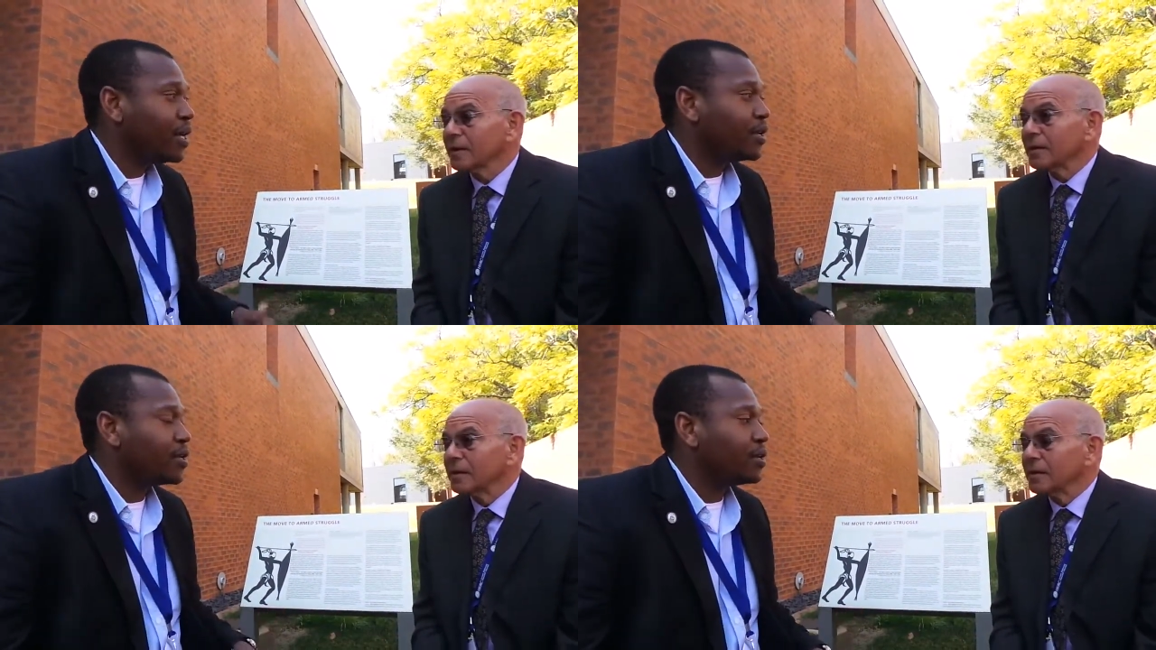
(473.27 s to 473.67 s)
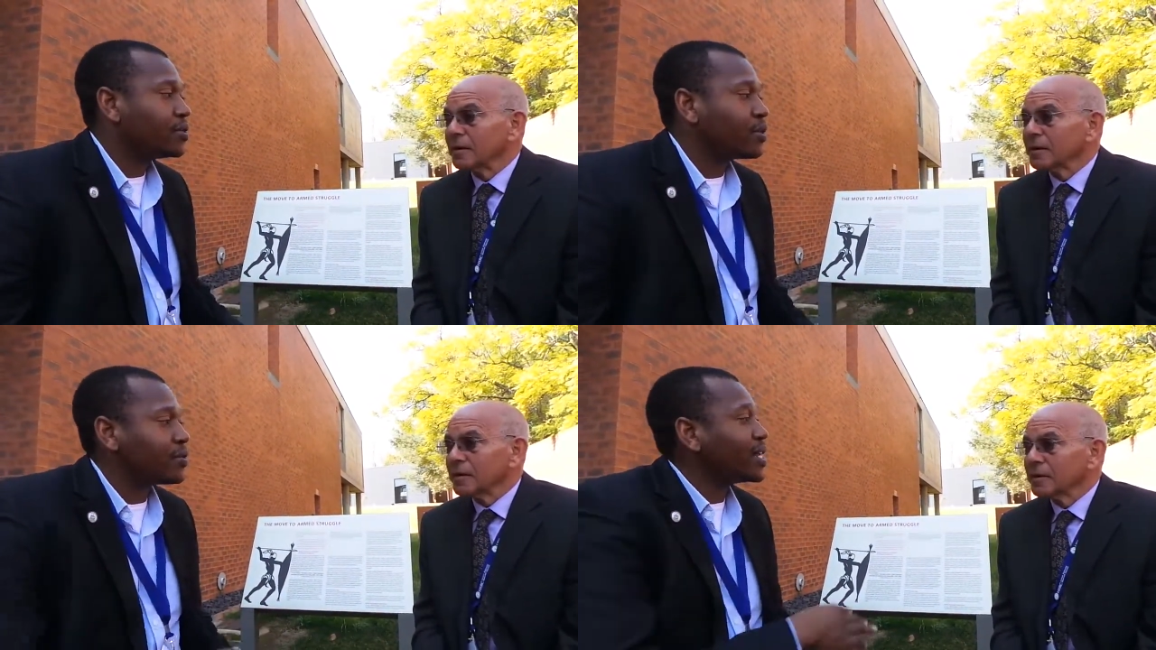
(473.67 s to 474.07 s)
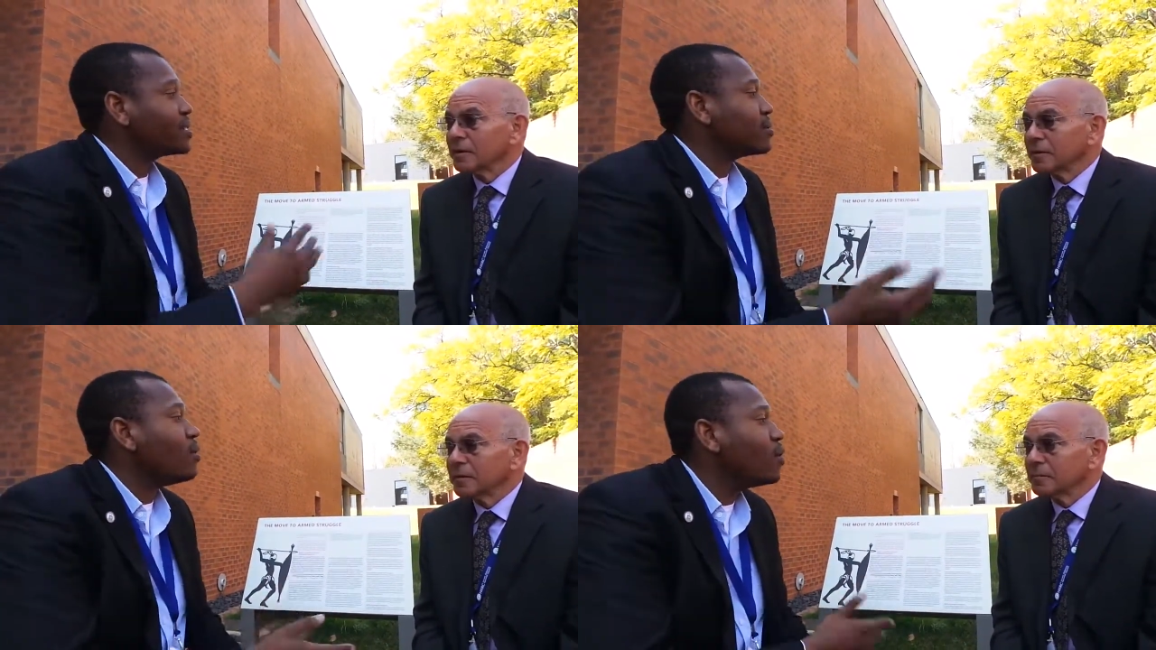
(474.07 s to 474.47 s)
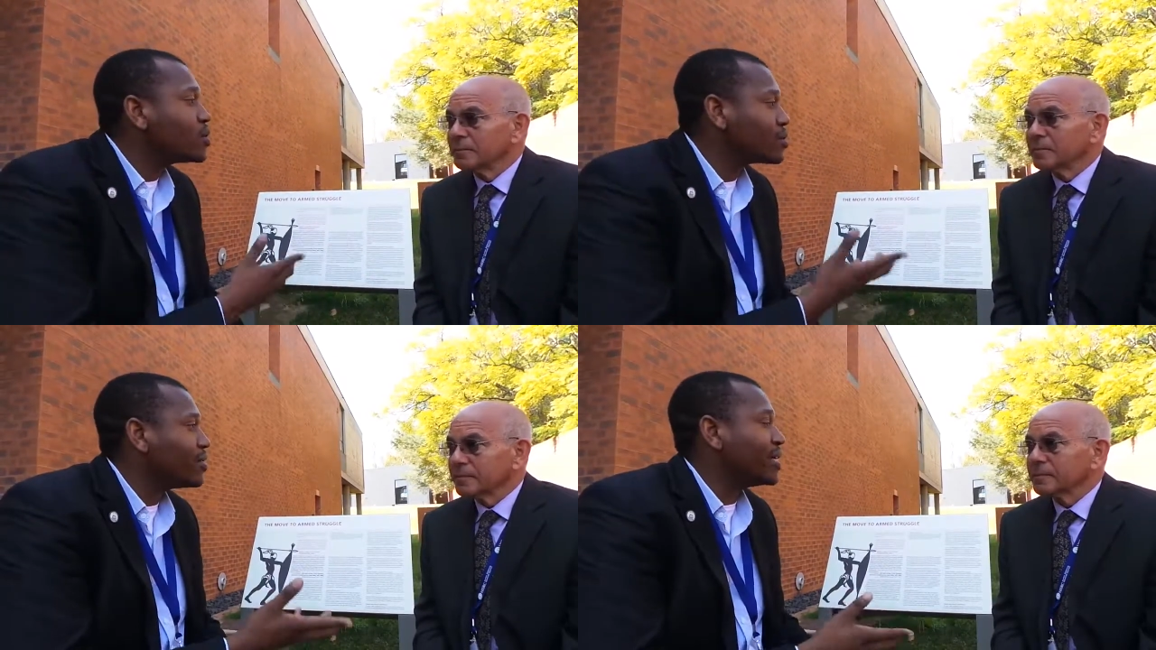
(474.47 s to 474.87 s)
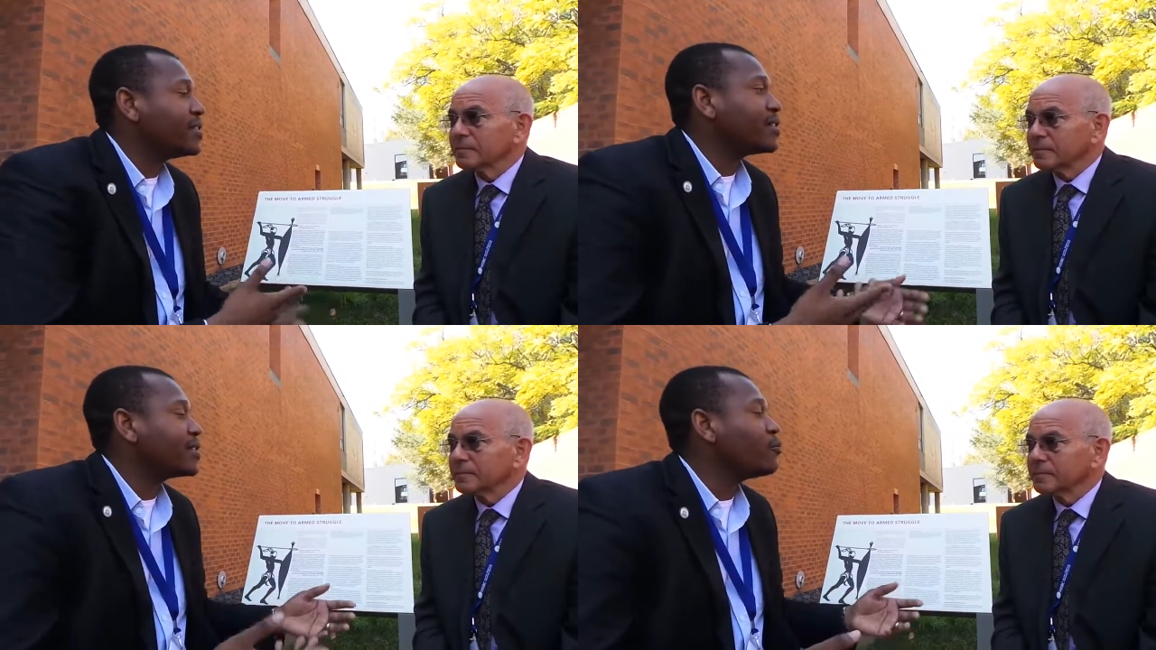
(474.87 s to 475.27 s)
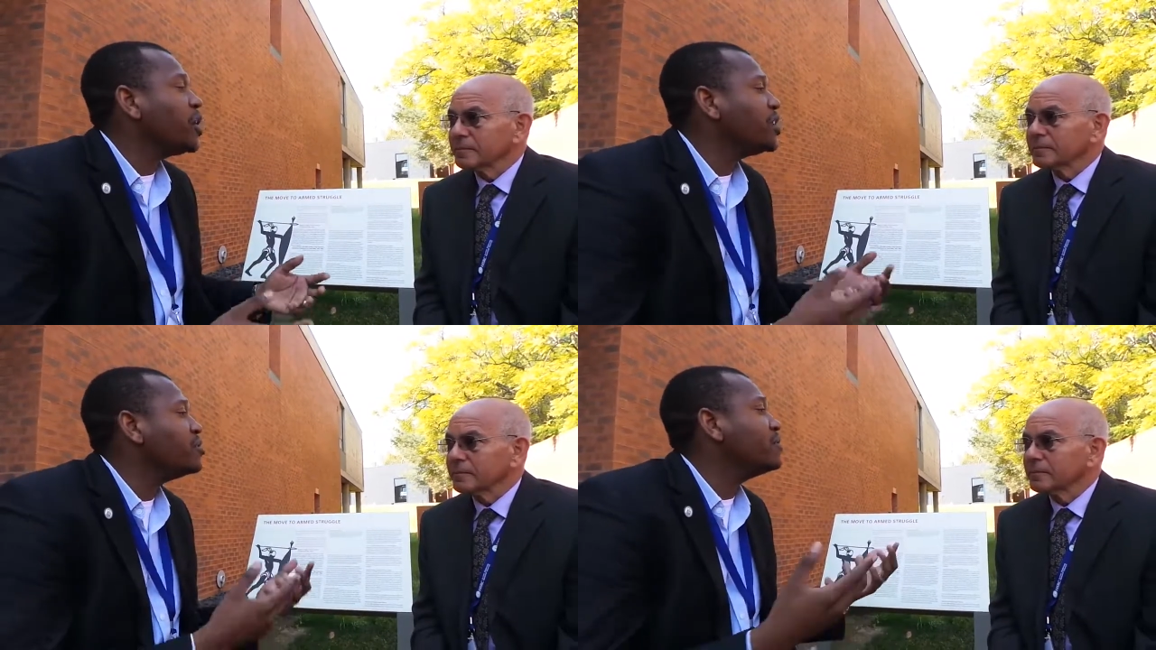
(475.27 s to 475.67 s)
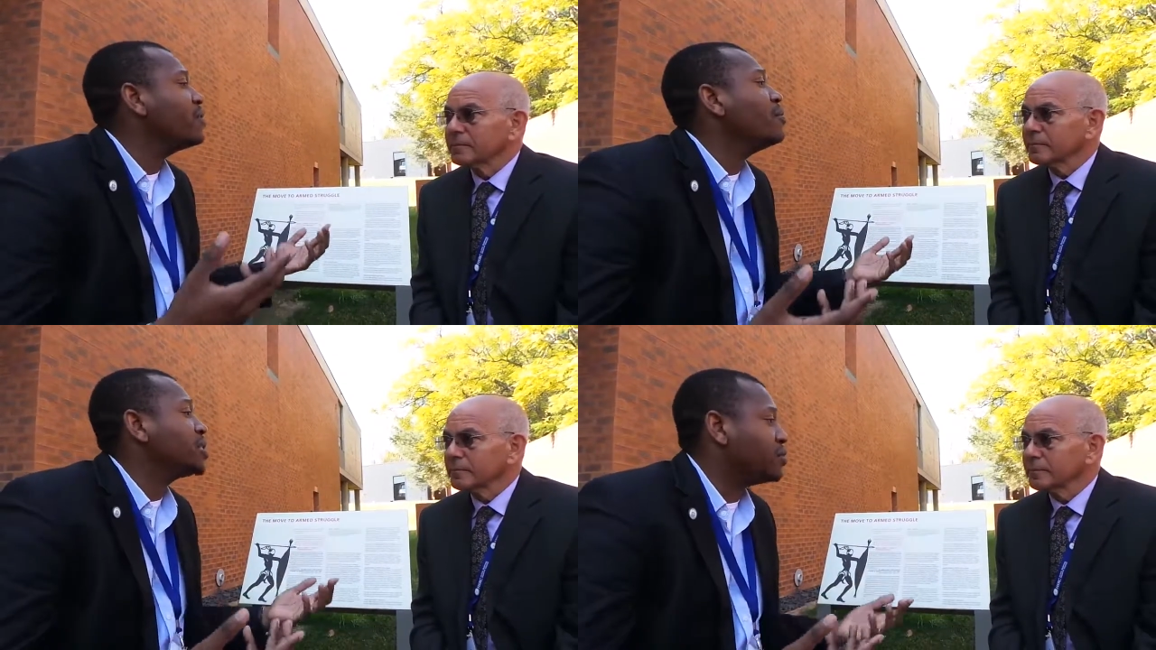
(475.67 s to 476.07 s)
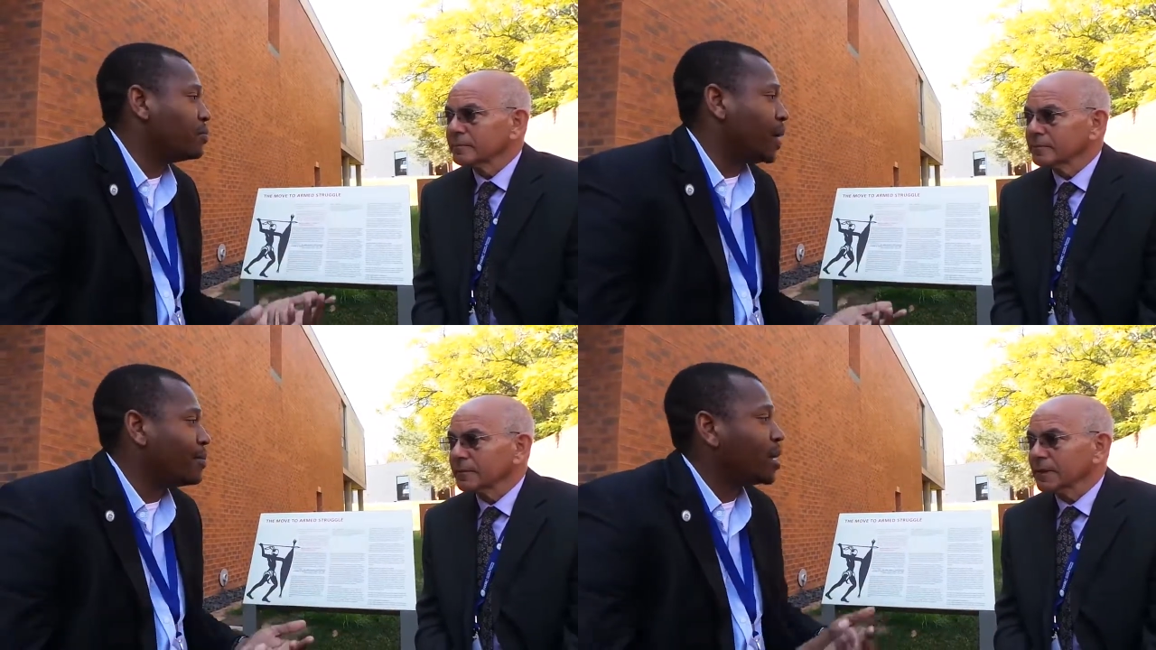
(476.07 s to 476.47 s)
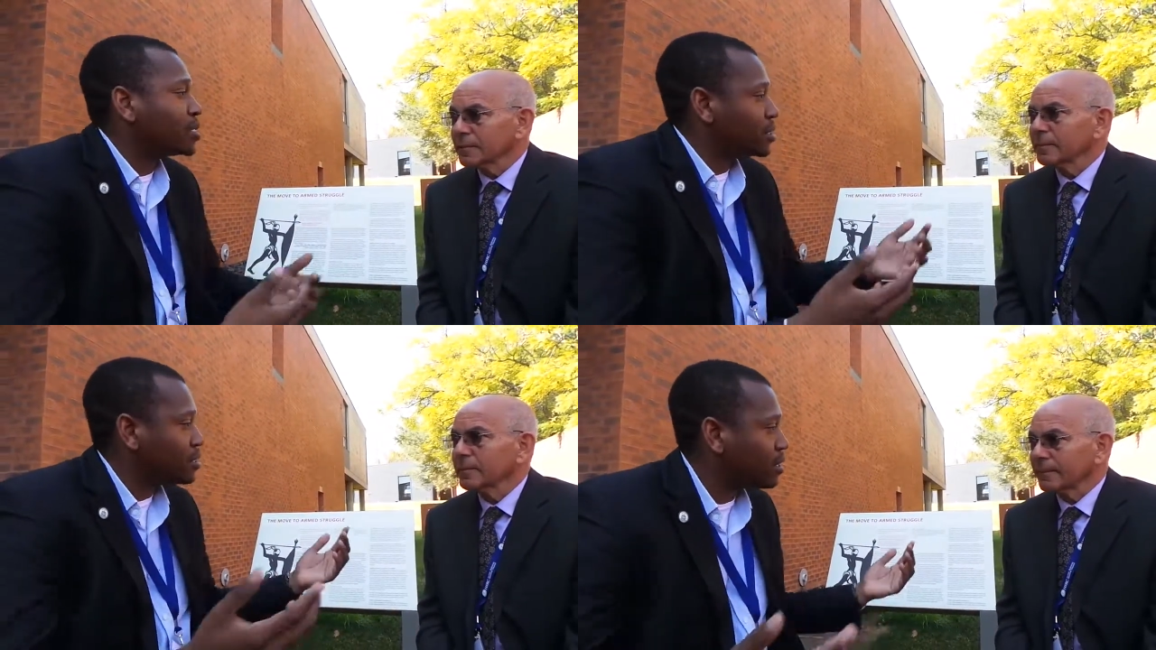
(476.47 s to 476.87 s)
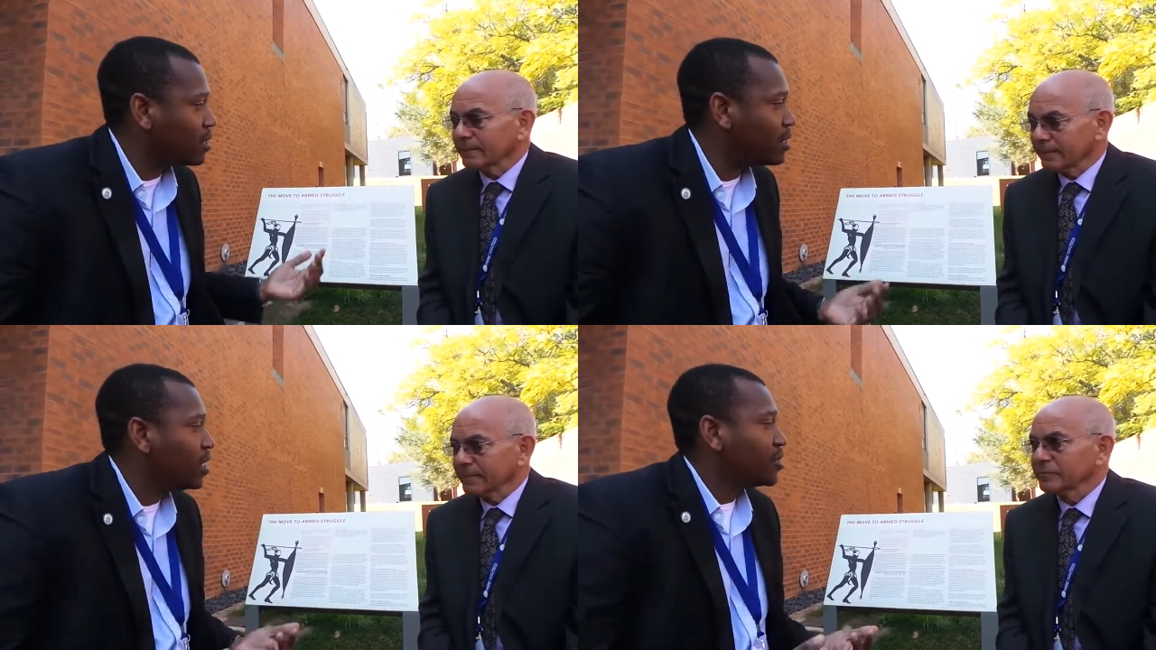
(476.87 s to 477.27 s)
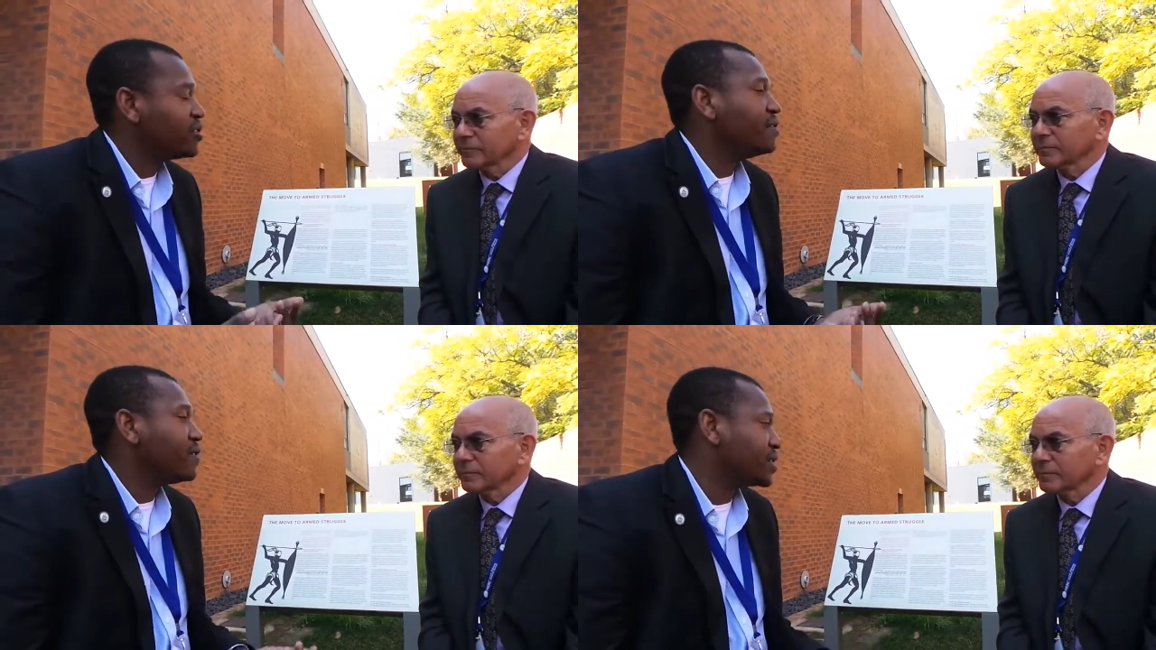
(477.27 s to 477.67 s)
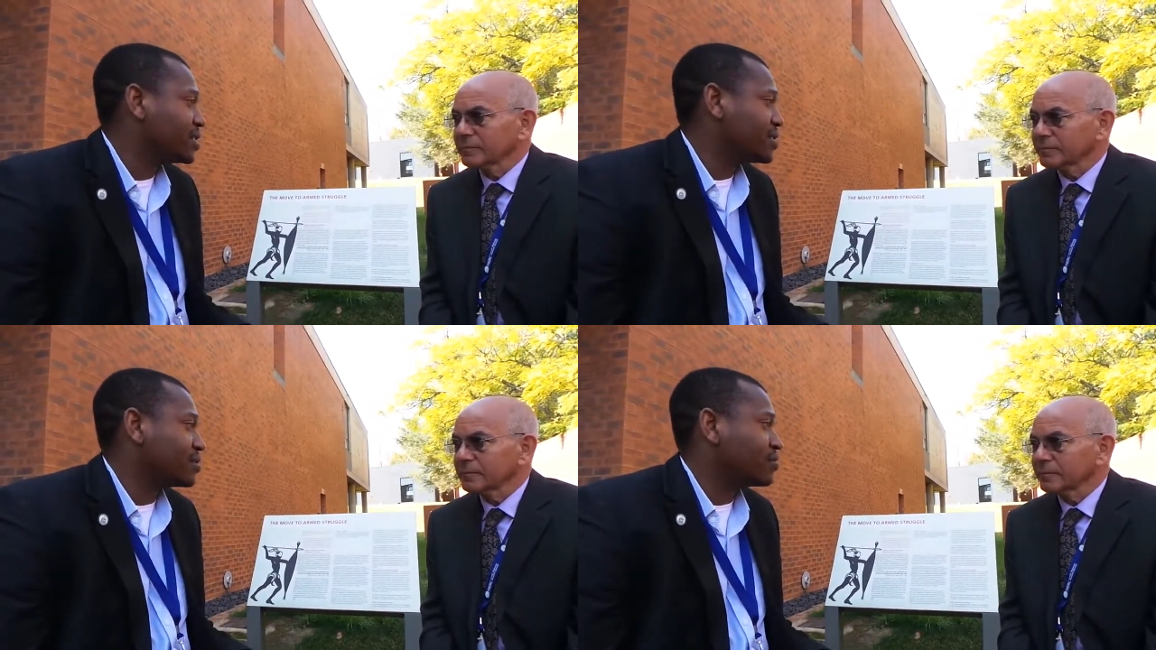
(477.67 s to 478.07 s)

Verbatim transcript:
Speaker 1: You know, so that's also another thing. We need uniformity amongst the universities.